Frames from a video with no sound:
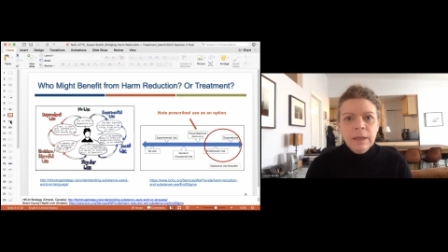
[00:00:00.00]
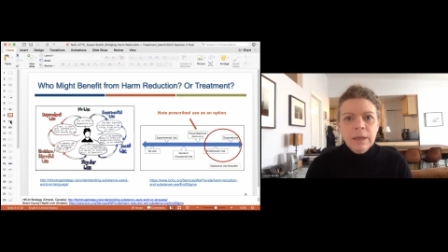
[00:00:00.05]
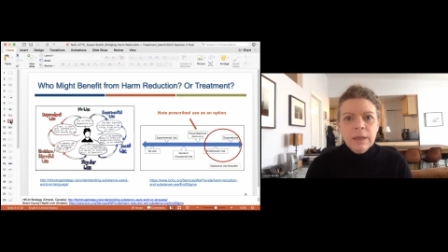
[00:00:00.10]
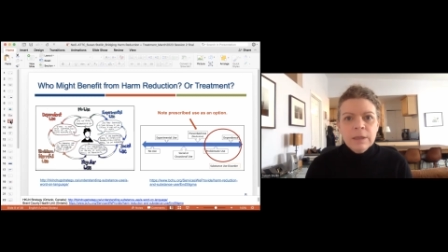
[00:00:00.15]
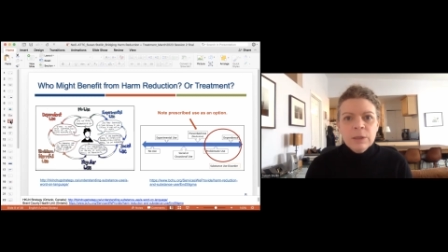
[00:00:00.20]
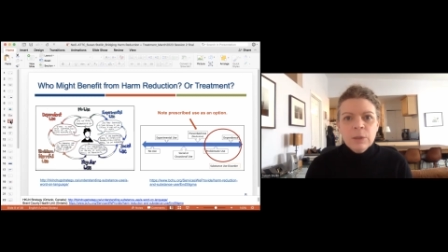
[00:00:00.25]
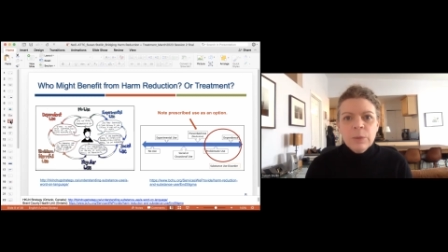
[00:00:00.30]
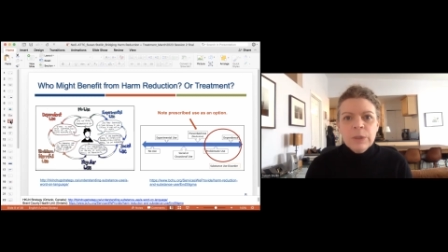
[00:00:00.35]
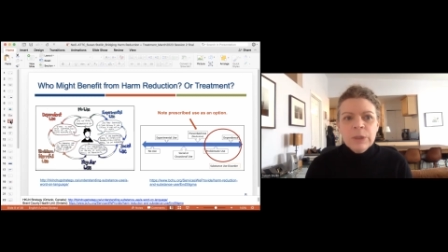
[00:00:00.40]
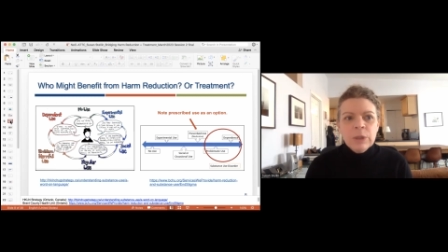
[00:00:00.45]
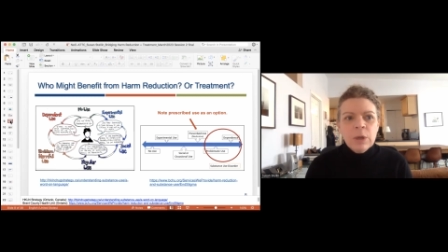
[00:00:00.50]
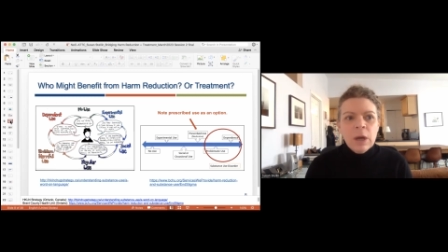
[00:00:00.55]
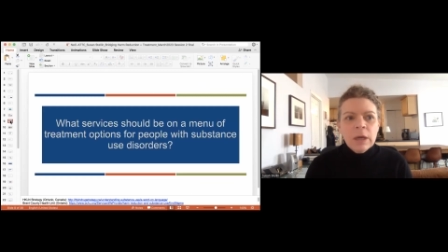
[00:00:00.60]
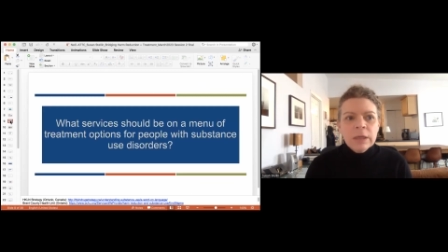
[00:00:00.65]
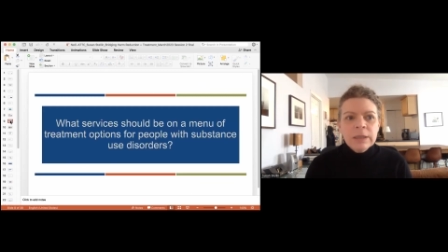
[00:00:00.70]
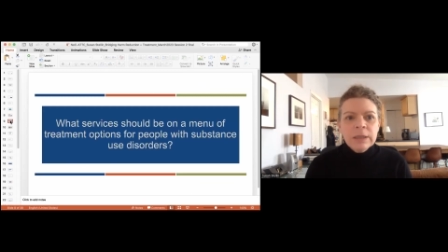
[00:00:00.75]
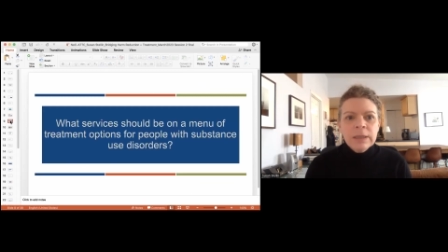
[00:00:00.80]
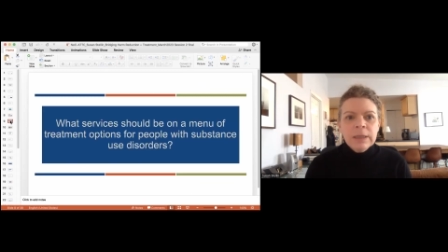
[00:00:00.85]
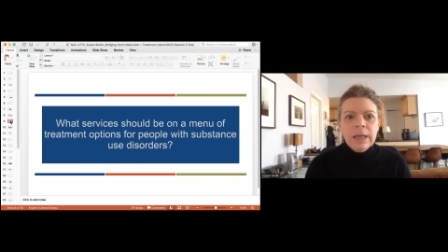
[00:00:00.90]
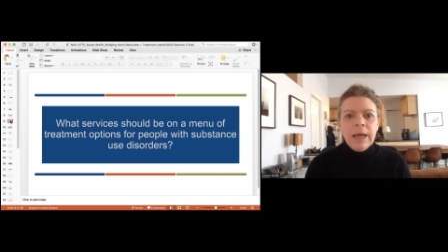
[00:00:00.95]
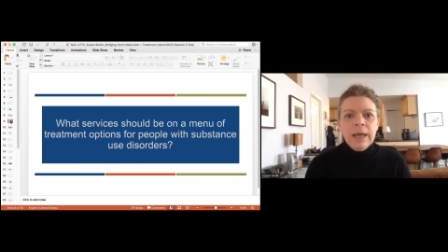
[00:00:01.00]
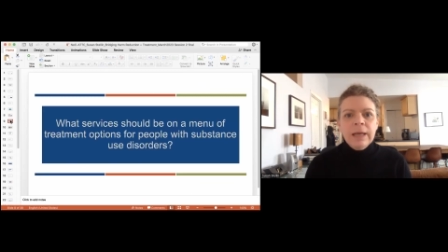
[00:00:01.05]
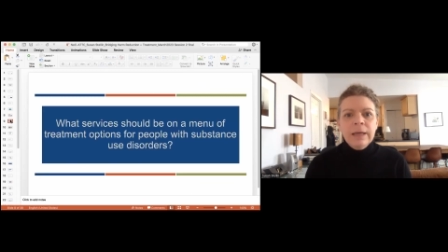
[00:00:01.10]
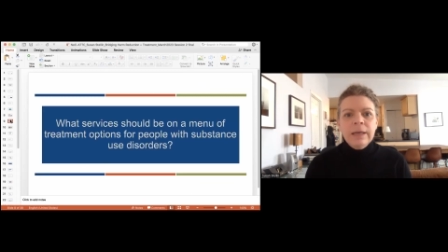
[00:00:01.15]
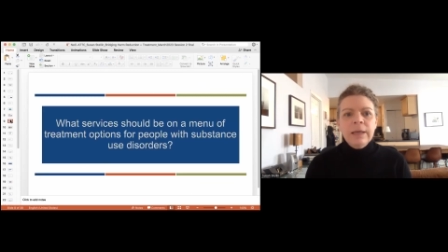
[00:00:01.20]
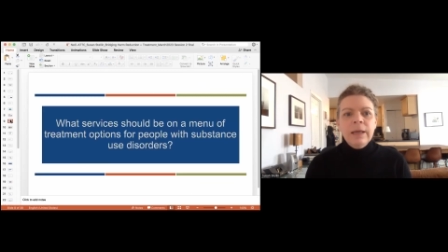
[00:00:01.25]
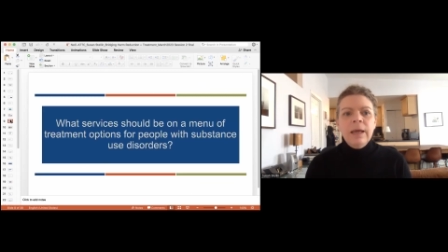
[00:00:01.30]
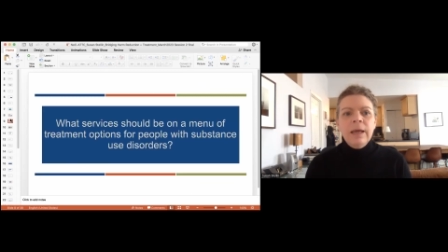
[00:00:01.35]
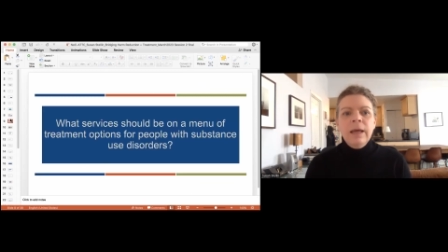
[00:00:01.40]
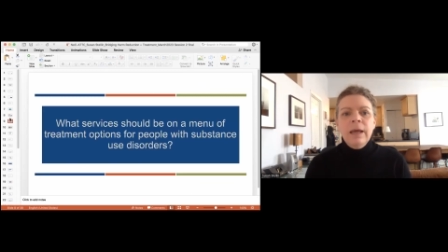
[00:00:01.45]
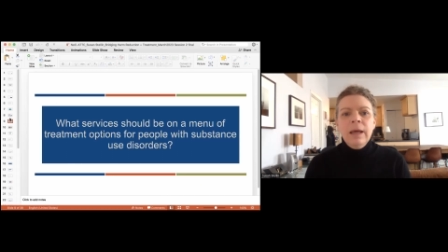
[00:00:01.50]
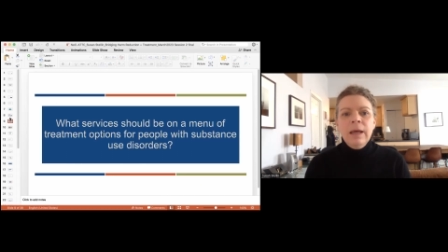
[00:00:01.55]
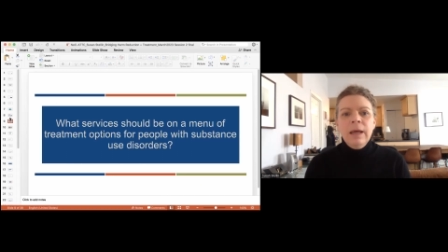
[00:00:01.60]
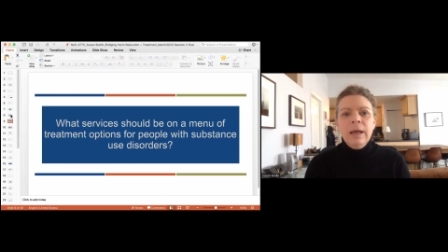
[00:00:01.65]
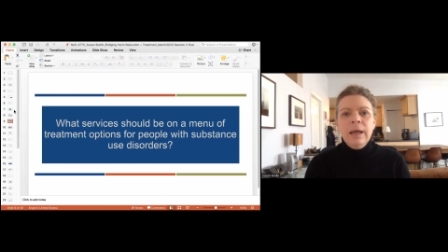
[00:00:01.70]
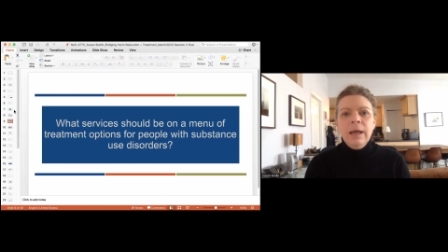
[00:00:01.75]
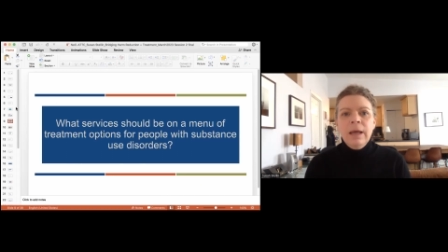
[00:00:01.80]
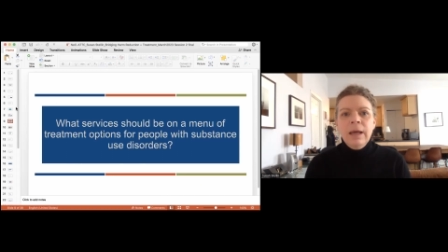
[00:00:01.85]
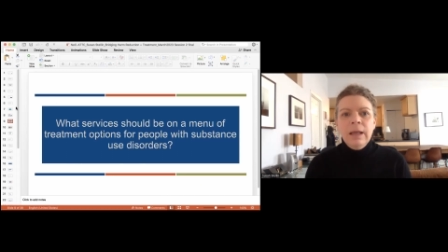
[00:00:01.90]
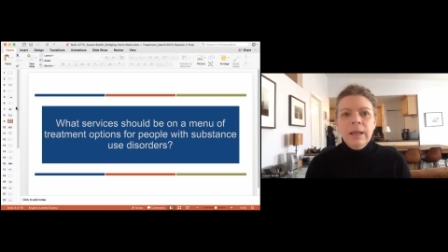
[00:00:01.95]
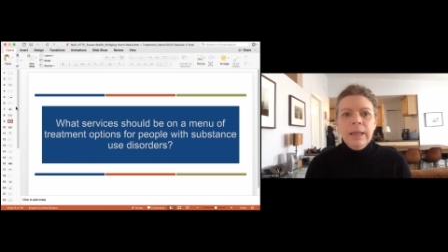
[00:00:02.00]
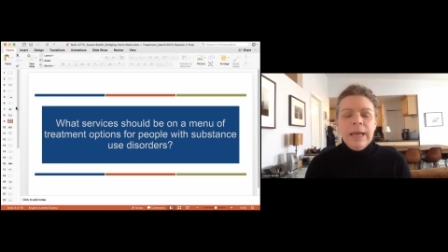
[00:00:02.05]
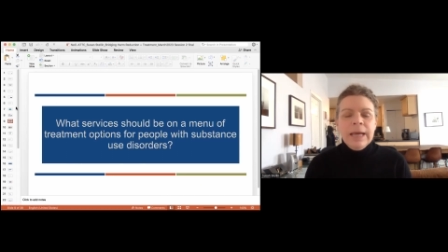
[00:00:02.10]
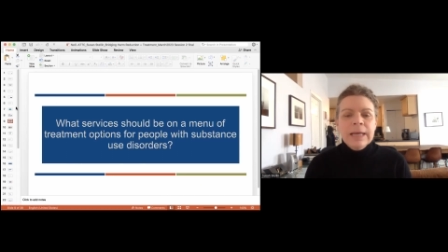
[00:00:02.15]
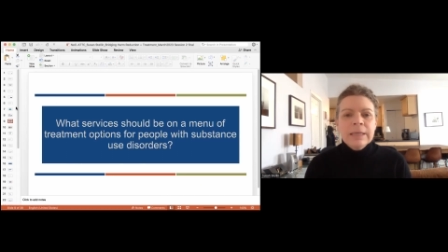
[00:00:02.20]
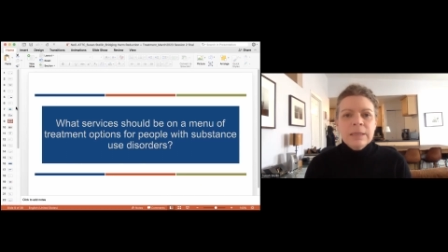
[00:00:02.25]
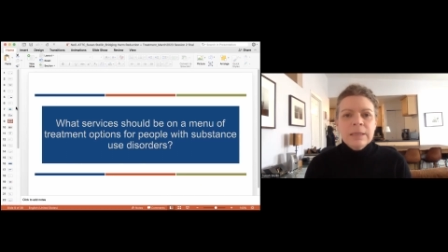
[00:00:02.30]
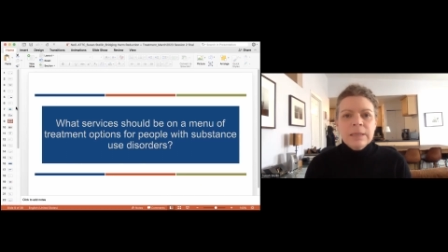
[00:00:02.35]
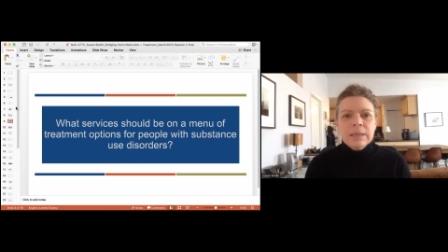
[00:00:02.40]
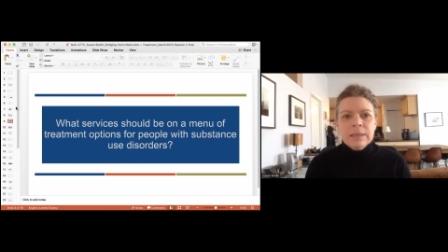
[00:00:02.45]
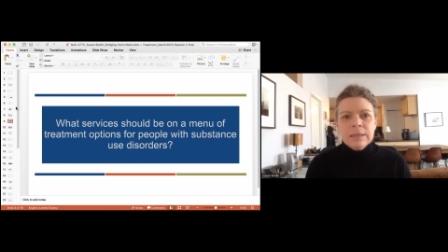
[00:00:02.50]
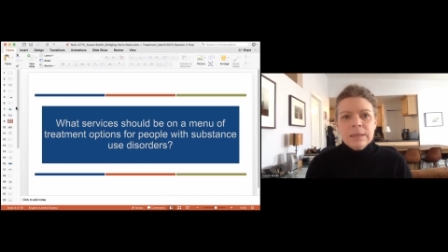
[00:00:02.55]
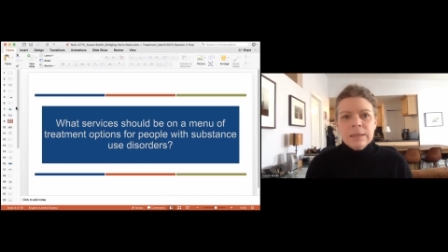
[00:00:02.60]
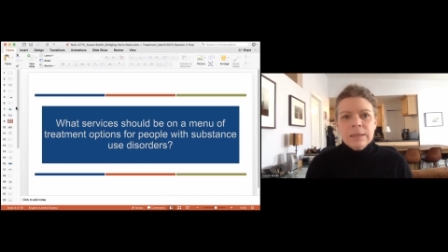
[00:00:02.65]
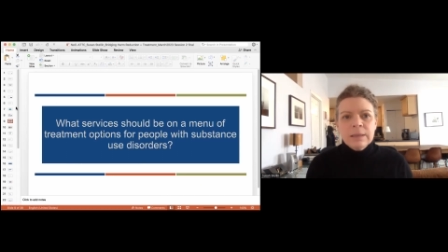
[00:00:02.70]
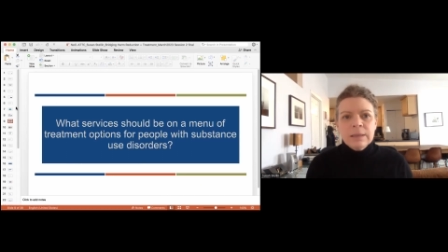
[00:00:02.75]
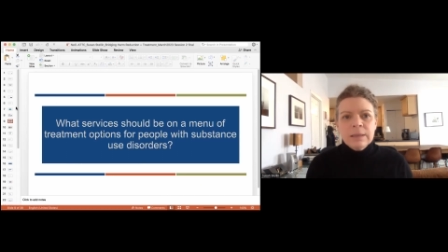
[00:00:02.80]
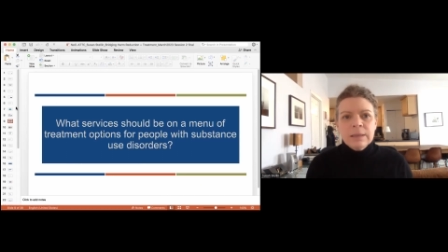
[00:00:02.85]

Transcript: So we talked a lot last